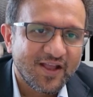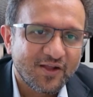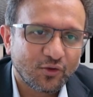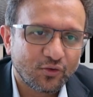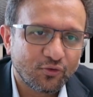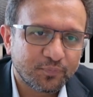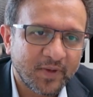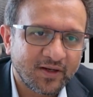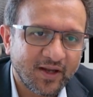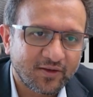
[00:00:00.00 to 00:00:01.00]
So you
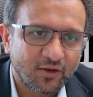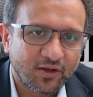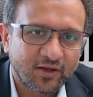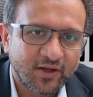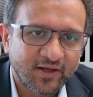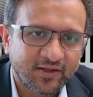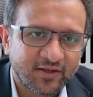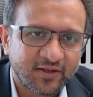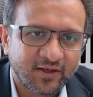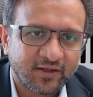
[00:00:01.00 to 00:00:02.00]
spend like your entire
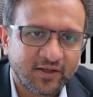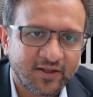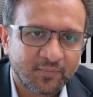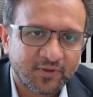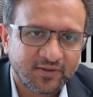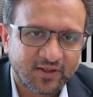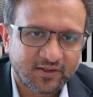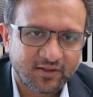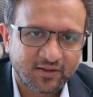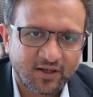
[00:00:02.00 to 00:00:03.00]
career in TMT
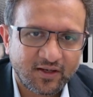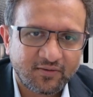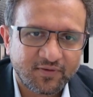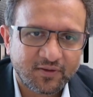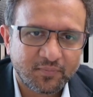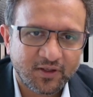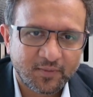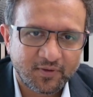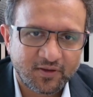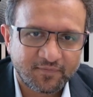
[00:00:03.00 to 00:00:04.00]
sector, right, with
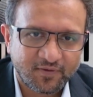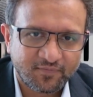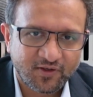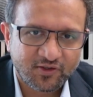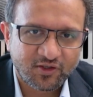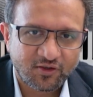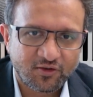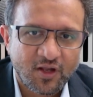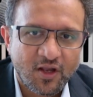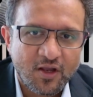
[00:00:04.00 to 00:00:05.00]
multiple different functions.